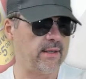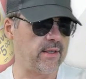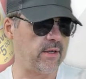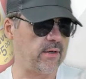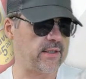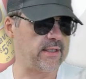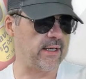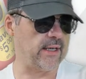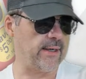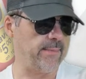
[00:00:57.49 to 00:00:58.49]
There's,
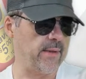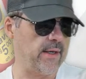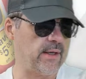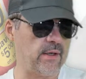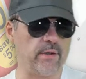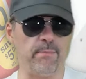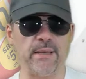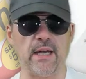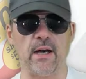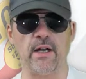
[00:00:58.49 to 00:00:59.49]
uh, you know, the
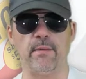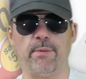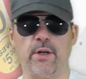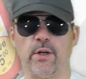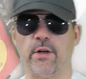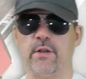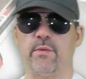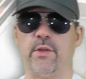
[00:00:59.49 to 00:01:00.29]
Beyond Burgers,